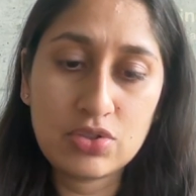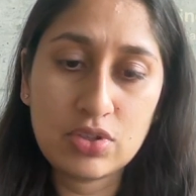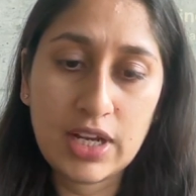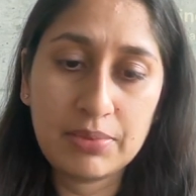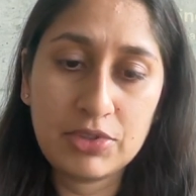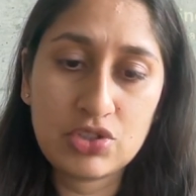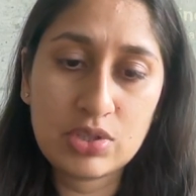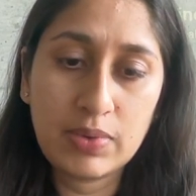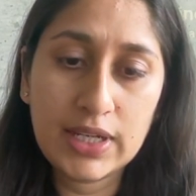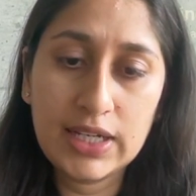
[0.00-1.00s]
So let me just
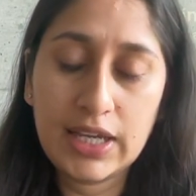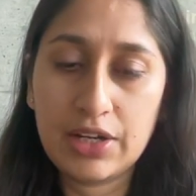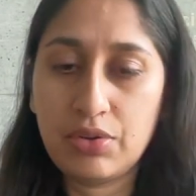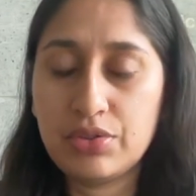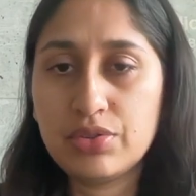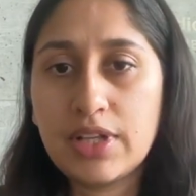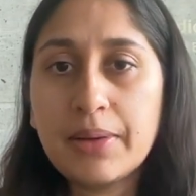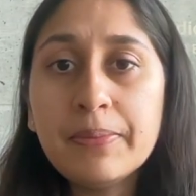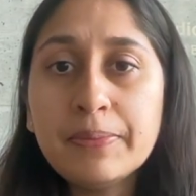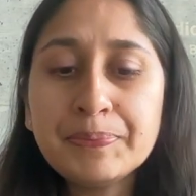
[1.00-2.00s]
quickly get on to them.